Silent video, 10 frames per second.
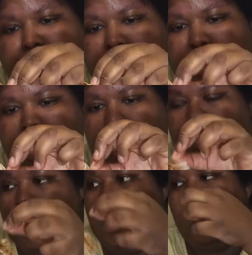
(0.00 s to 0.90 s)
So y'all
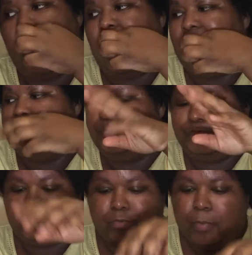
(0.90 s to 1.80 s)
know.
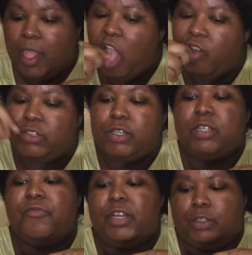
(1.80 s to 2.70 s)
So there's
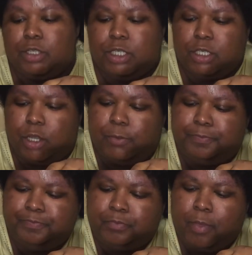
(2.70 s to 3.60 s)
a funny story she told.